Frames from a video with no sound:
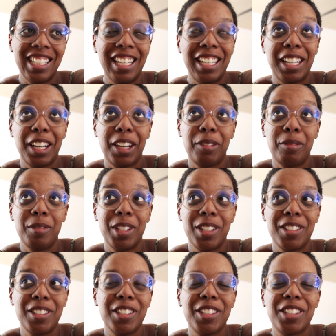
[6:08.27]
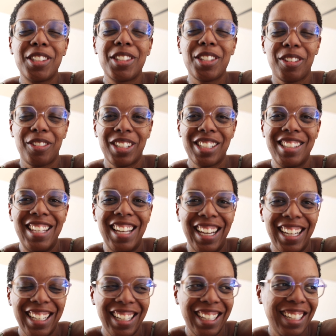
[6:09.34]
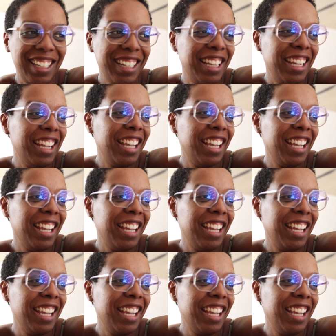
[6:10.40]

and I am so excited.